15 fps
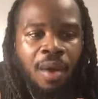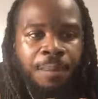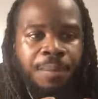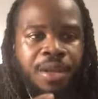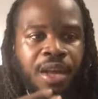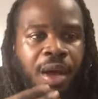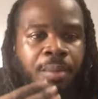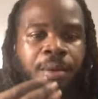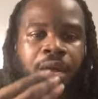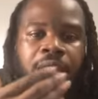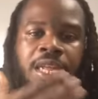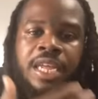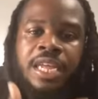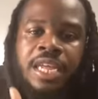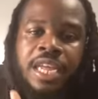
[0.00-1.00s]
become
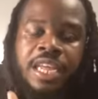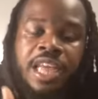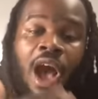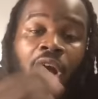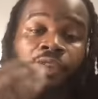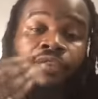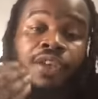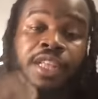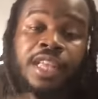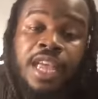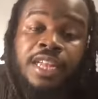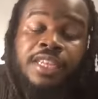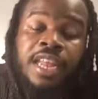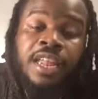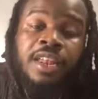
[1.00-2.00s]
clingy, and y'all
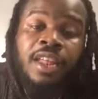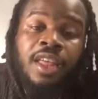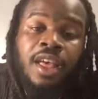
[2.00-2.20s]
forget that.